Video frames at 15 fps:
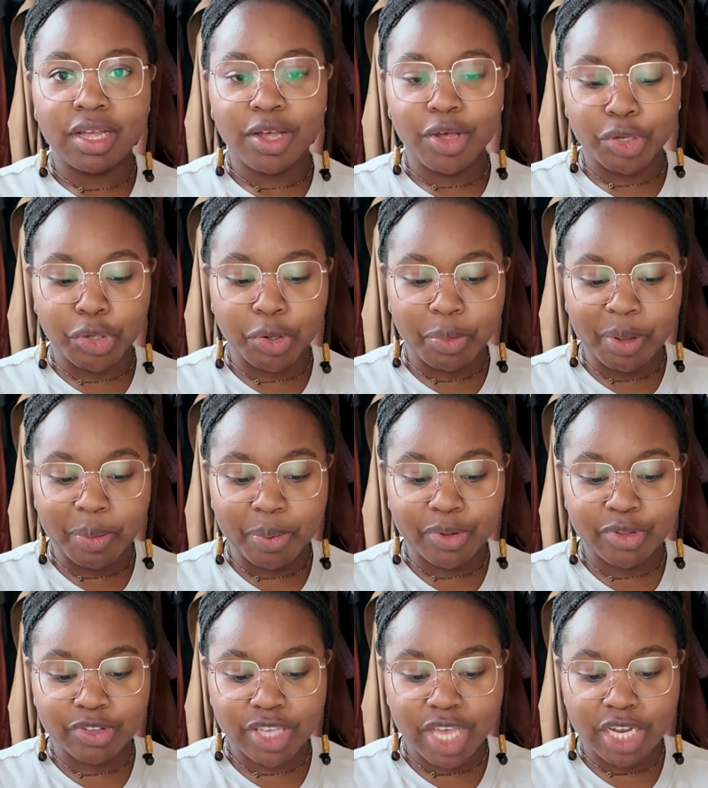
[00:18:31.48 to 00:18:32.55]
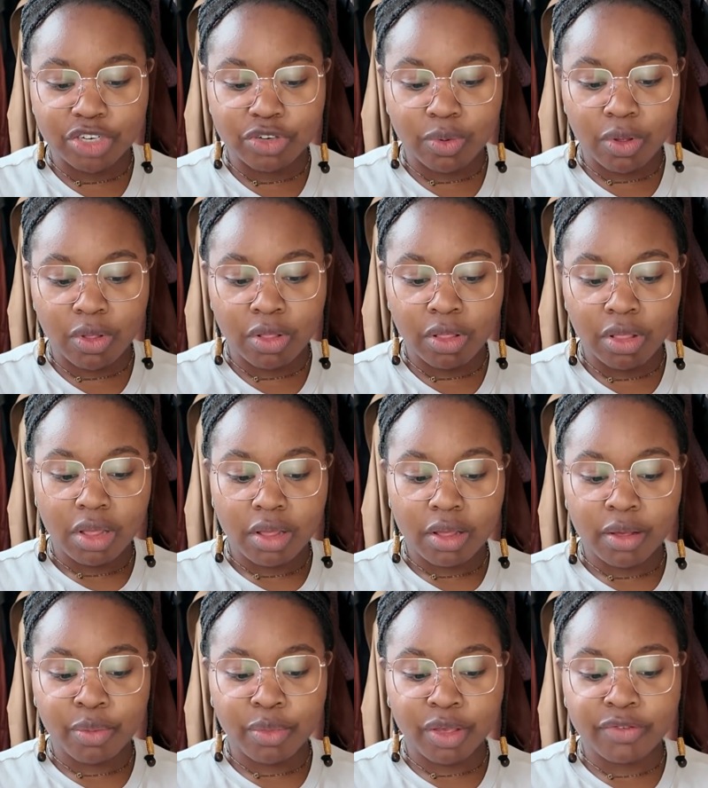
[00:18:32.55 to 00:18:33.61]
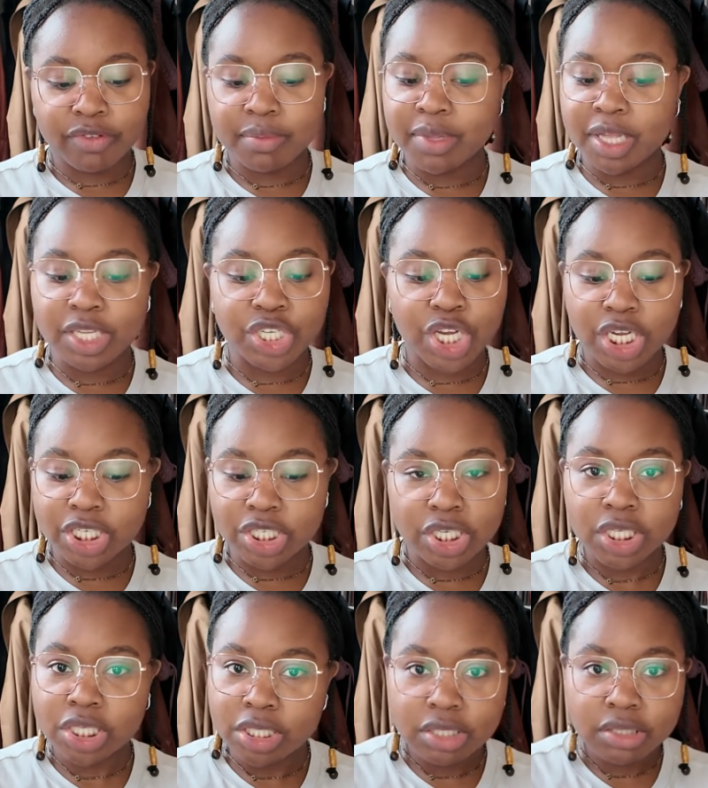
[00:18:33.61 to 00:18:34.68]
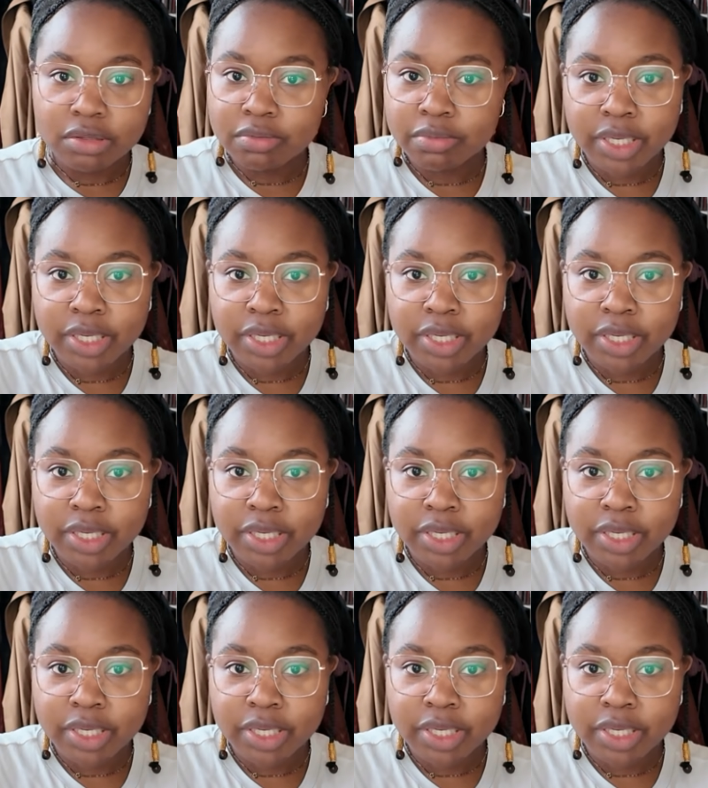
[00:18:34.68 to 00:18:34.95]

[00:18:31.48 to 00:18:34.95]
other people's schedule if something changes,